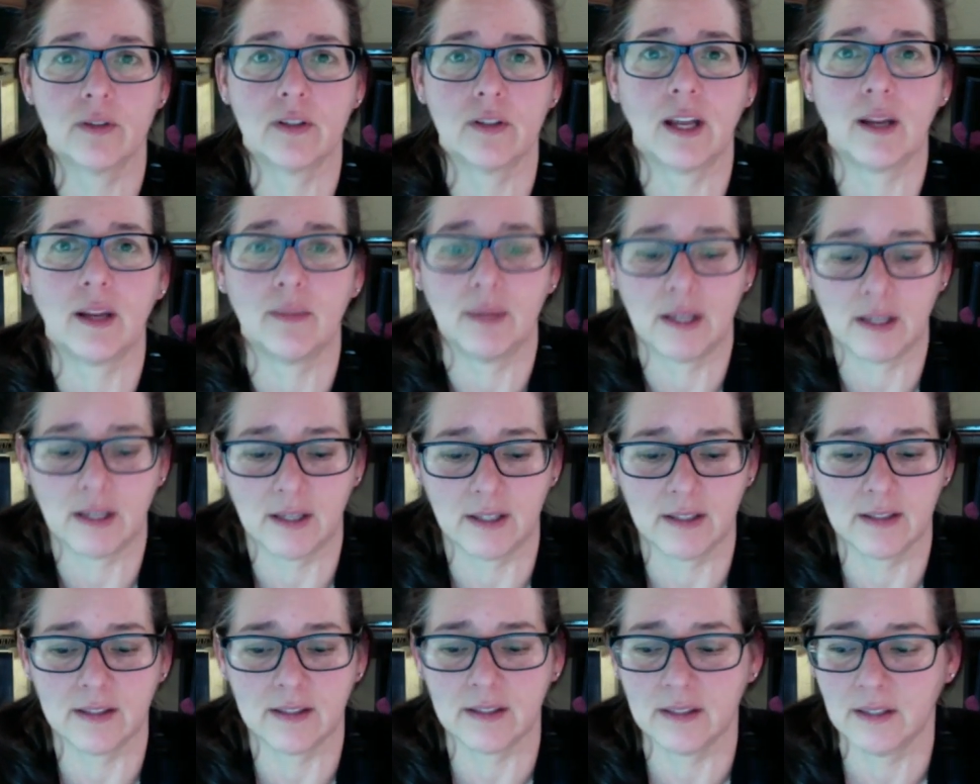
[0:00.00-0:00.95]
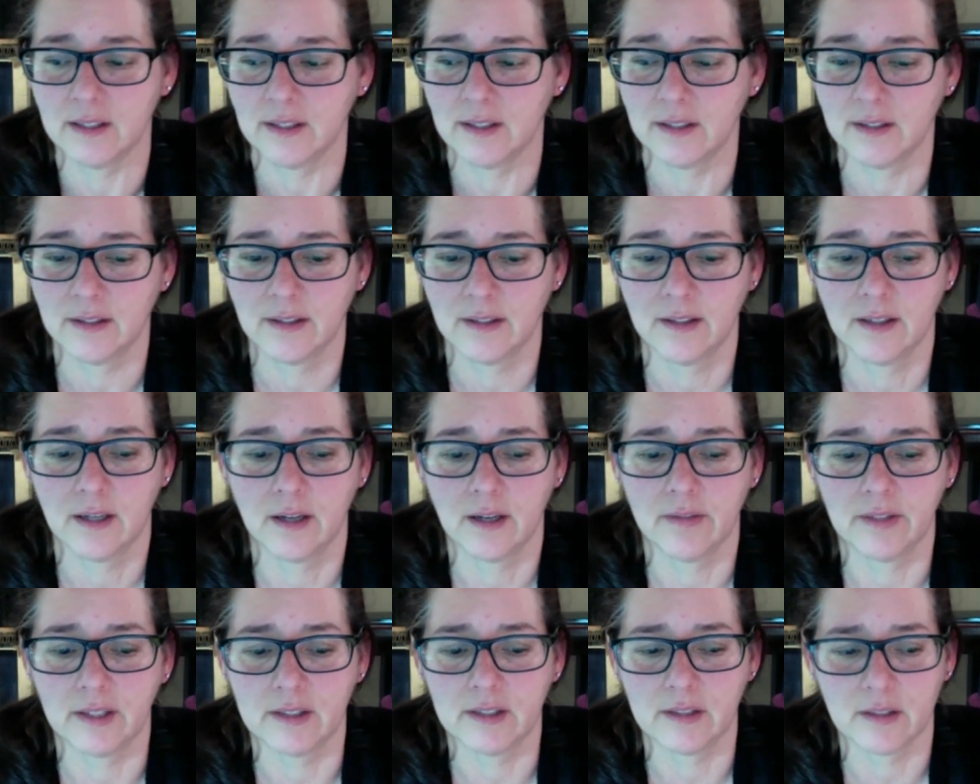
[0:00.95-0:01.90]
Day because
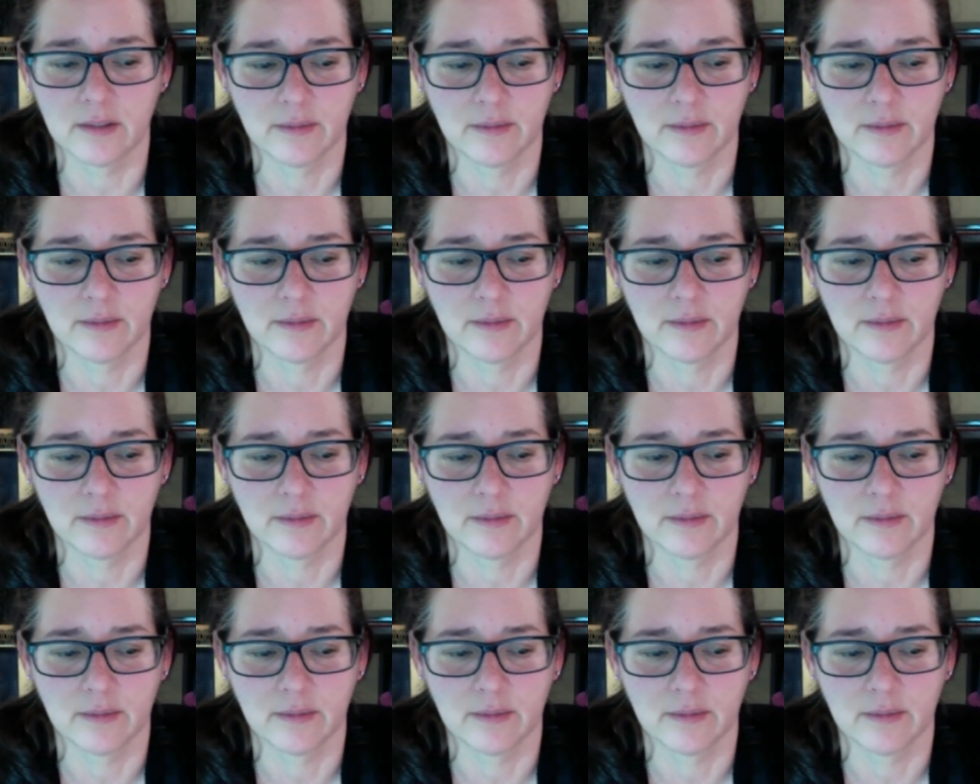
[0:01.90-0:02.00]
of it.